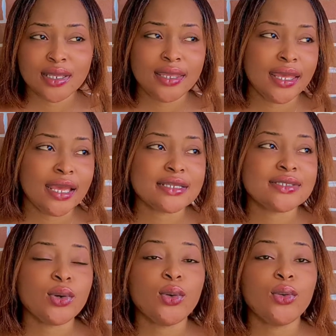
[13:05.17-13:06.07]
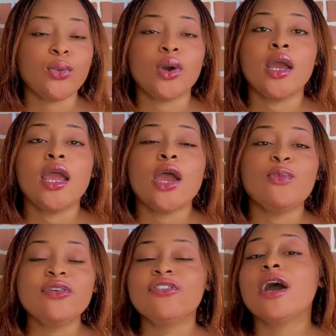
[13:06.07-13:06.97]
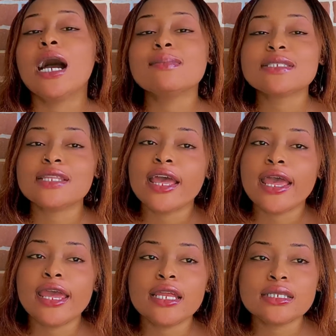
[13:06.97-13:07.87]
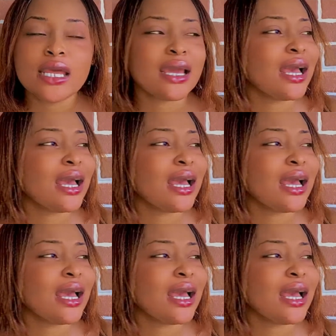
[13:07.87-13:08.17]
Yeah, so we've come to the end.